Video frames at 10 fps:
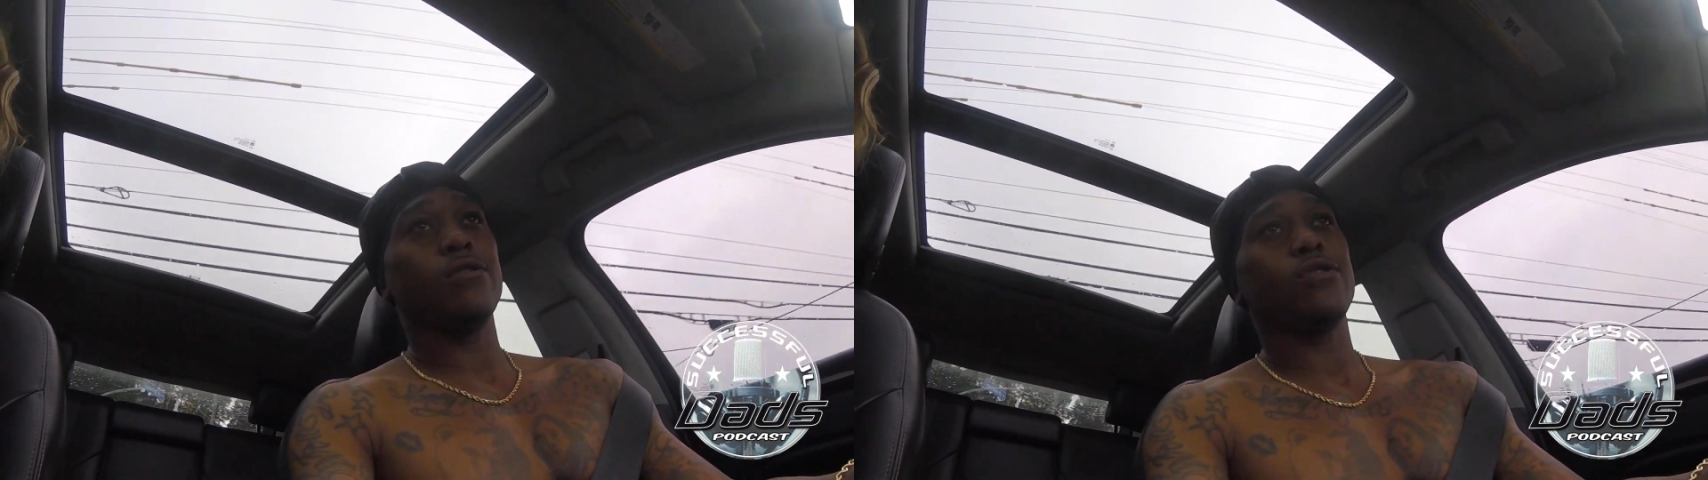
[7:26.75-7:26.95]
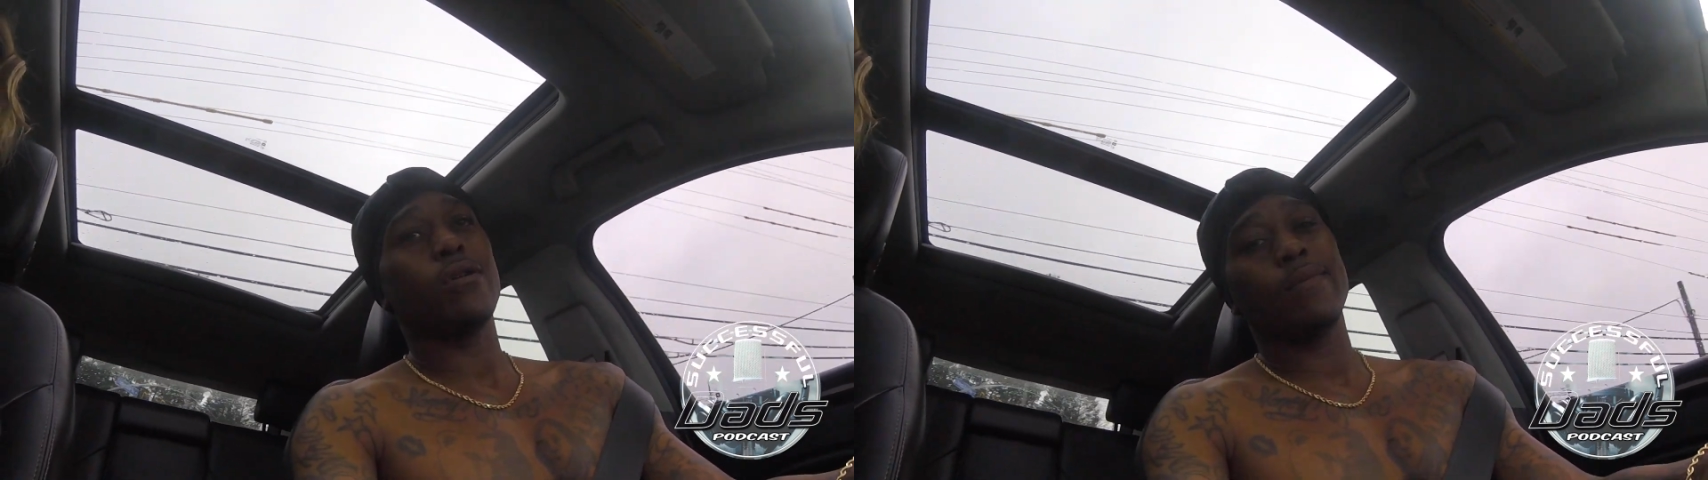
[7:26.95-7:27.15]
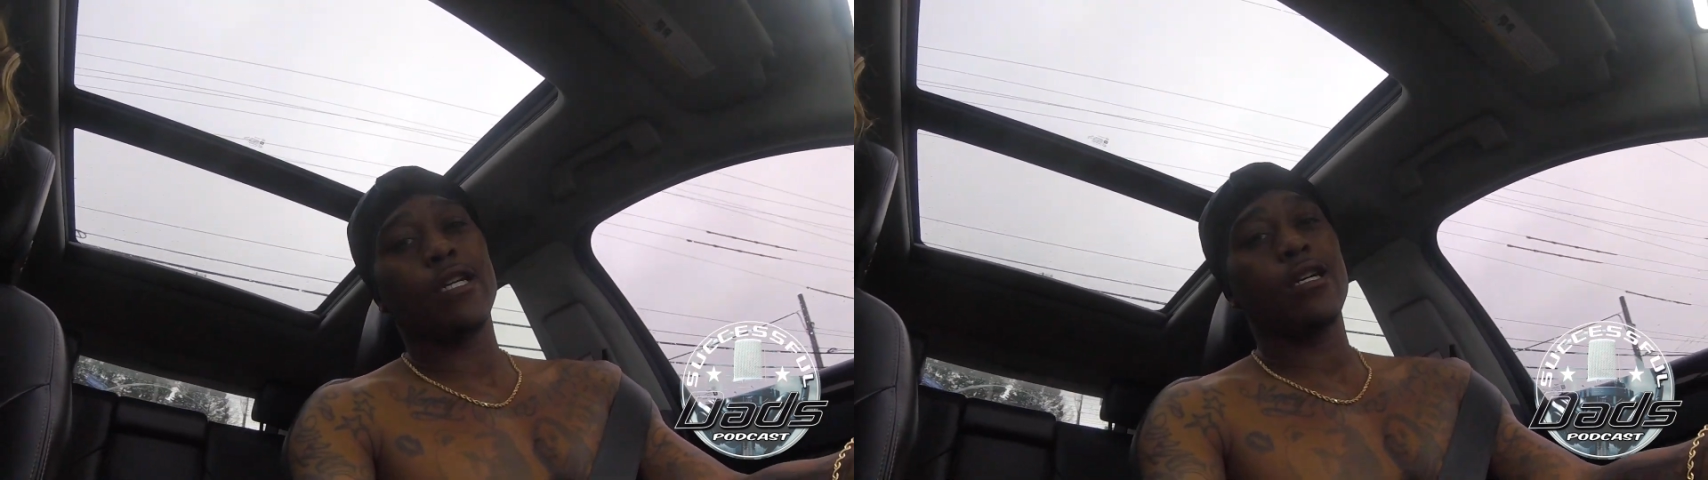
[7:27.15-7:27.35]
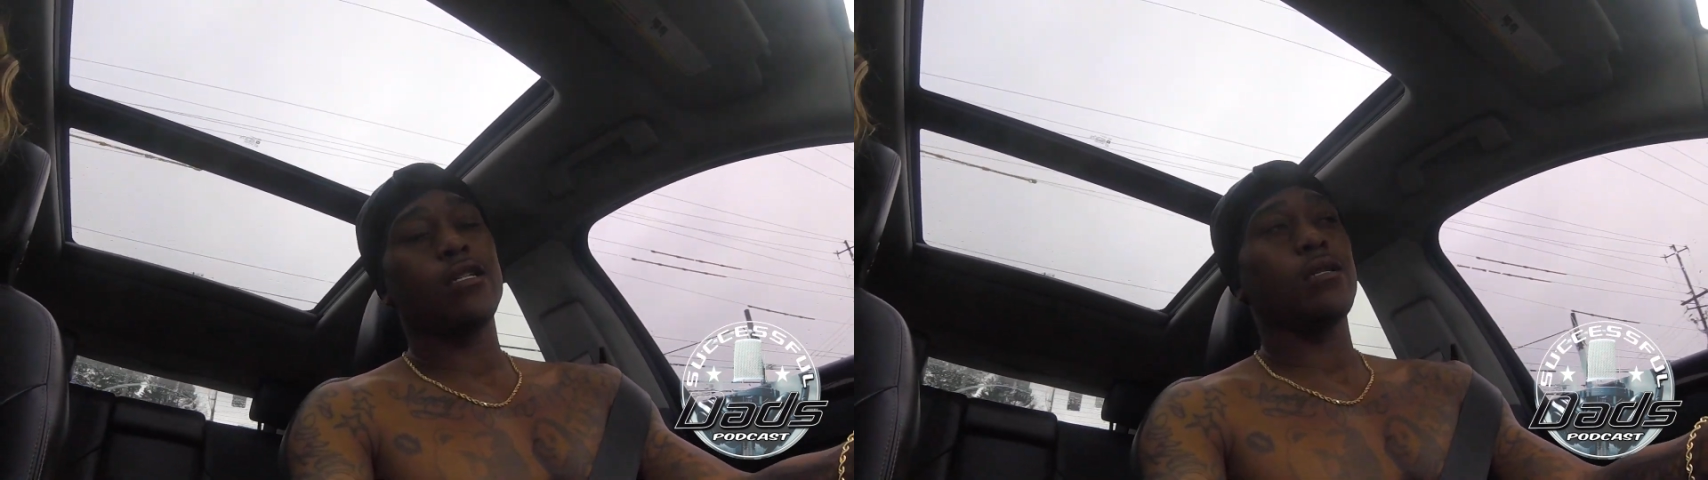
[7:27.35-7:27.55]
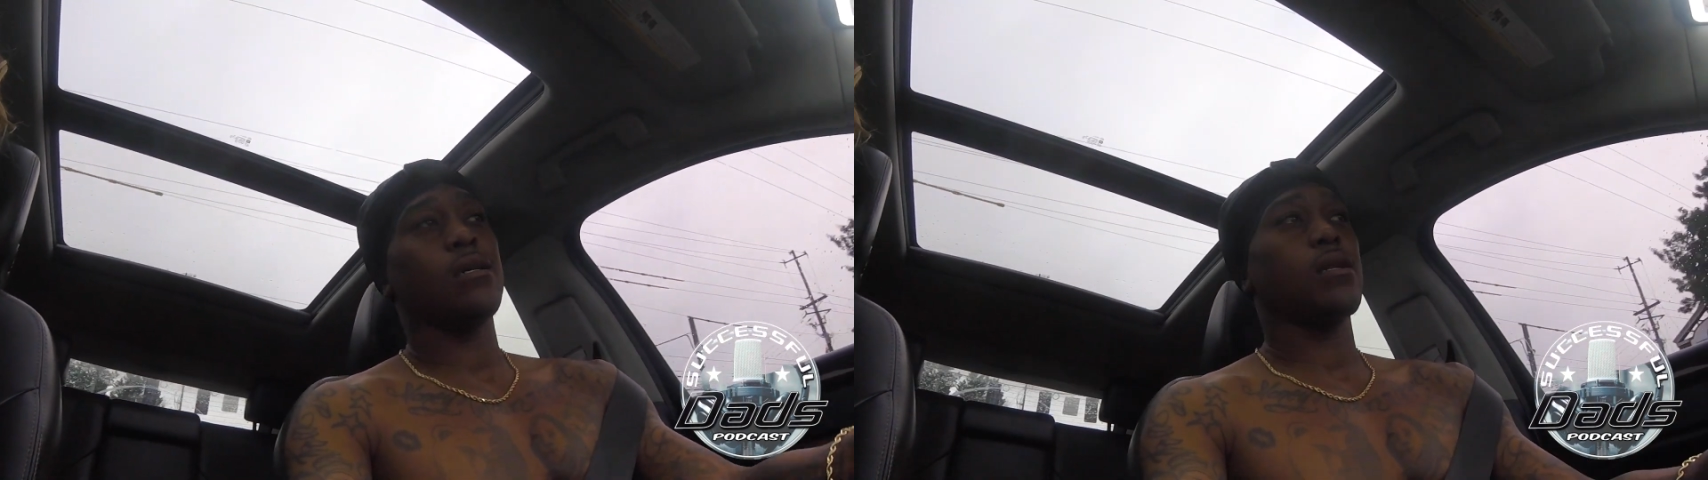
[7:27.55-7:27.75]

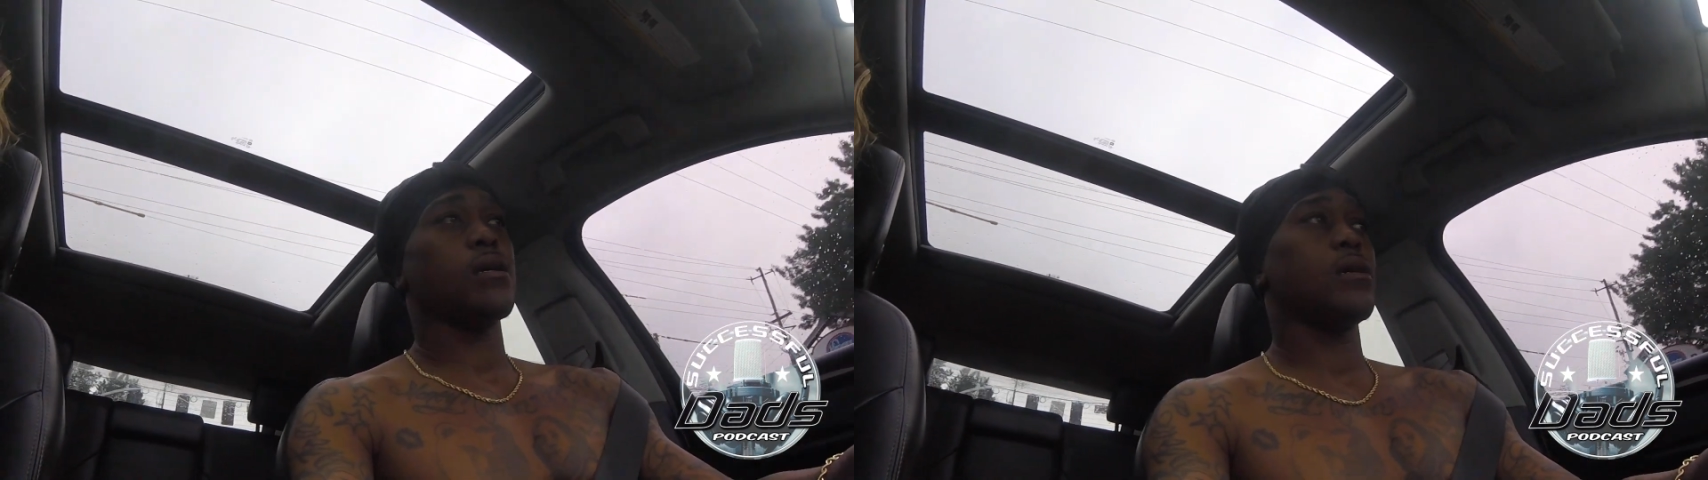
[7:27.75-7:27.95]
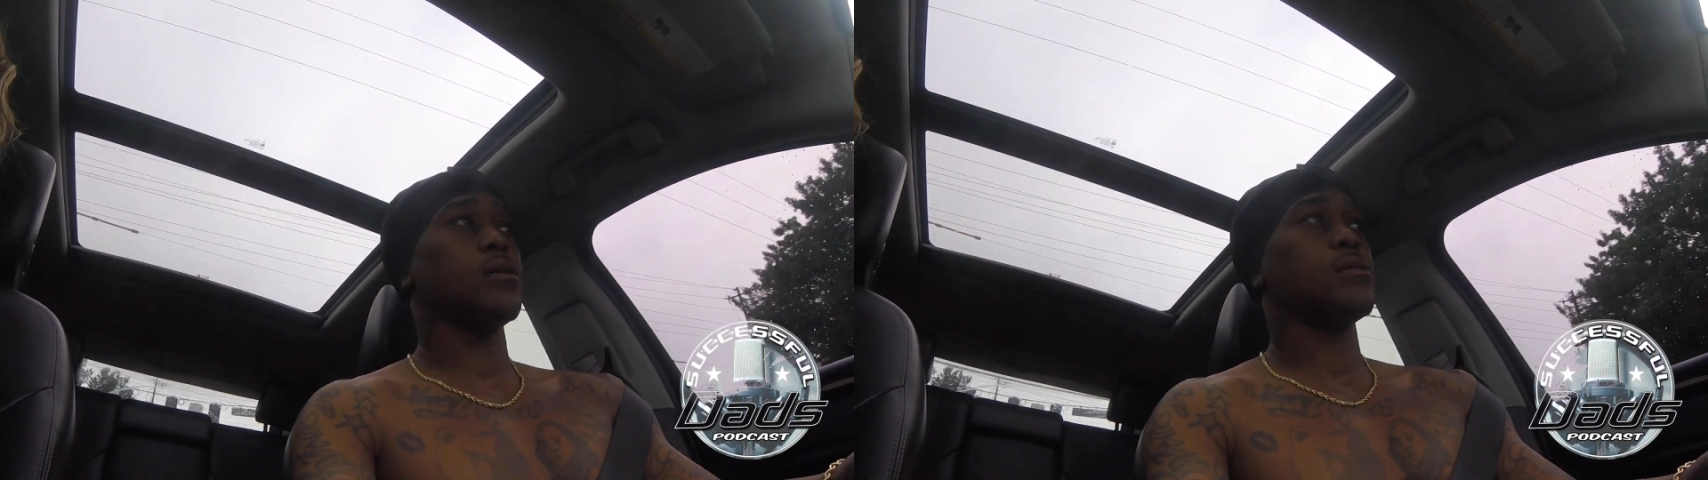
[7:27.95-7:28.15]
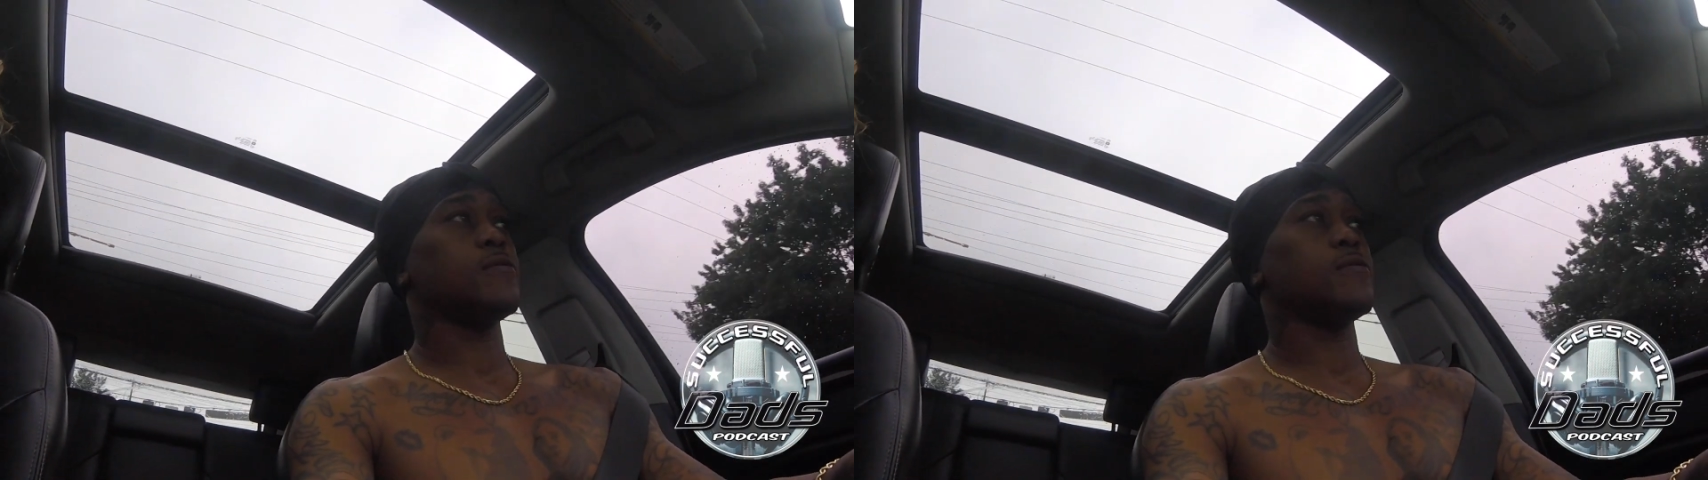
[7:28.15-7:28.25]
discrimination, all that.